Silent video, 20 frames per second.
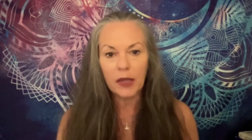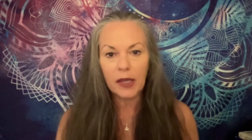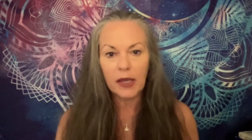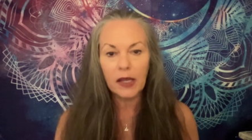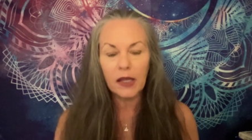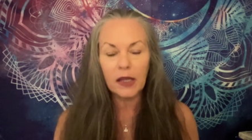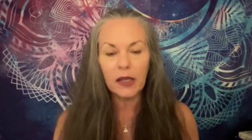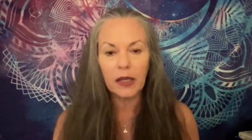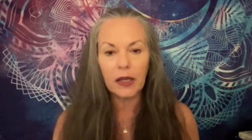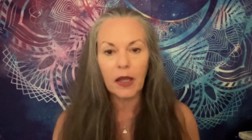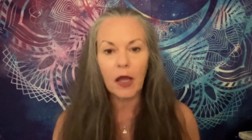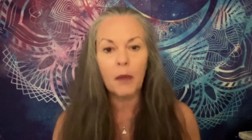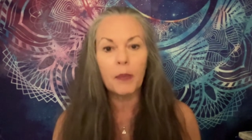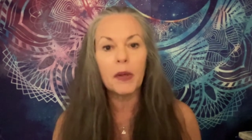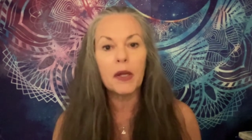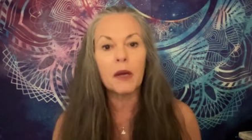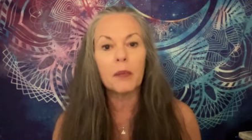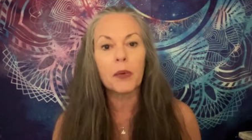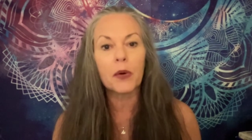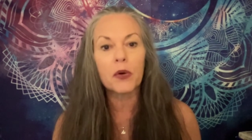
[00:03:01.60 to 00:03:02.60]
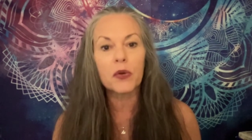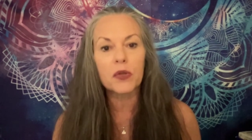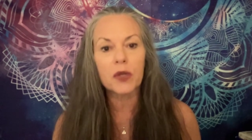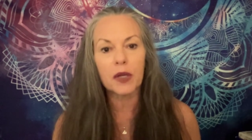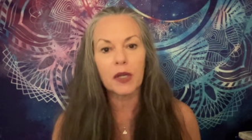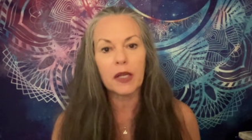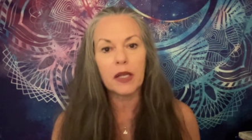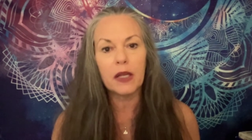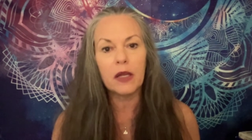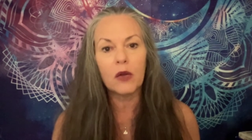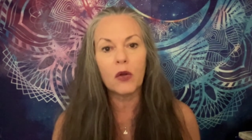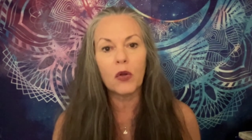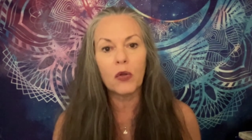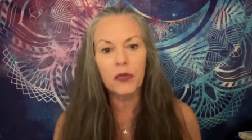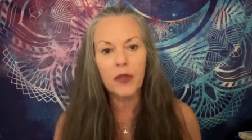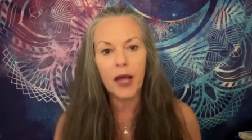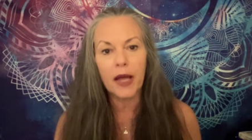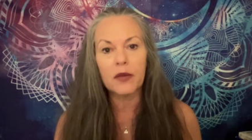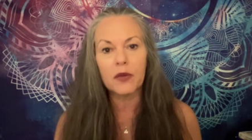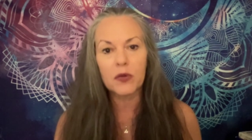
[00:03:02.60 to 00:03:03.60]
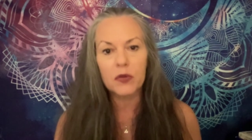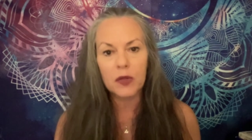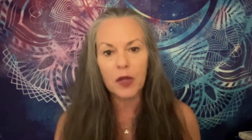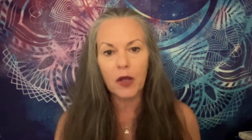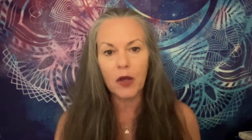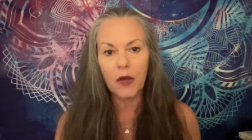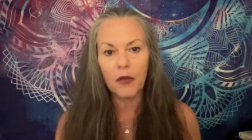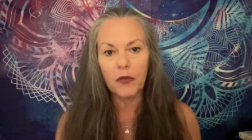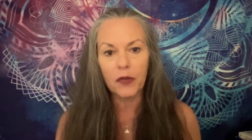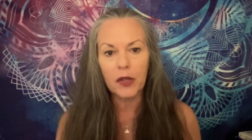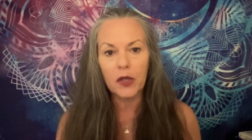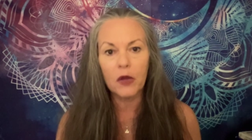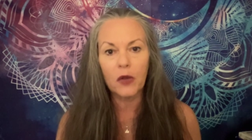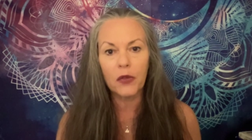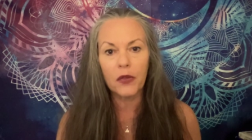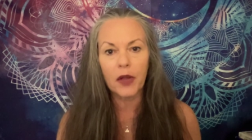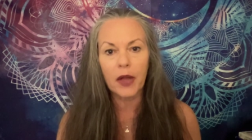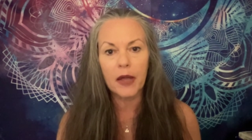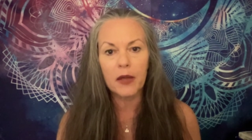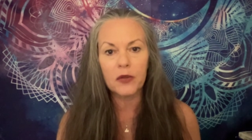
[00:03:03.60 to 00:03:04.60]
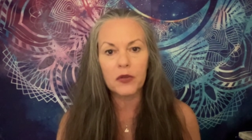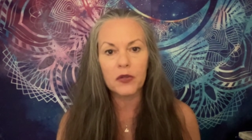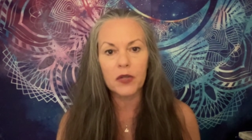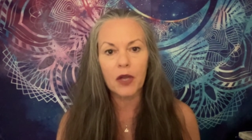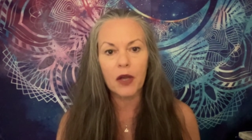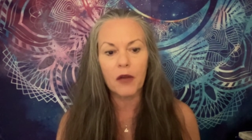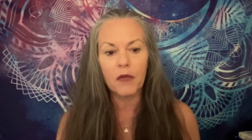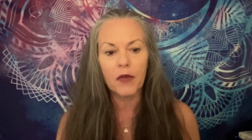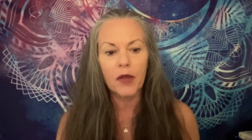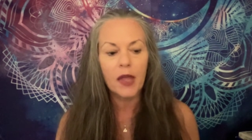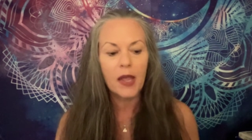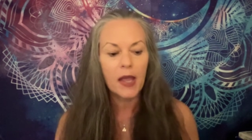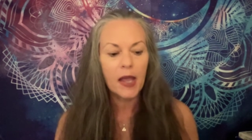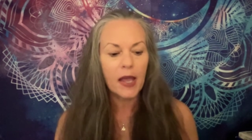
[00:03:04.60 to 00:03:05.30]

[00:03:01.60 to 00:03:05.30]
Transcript: healing, helping a person heal thyself, heal thyself.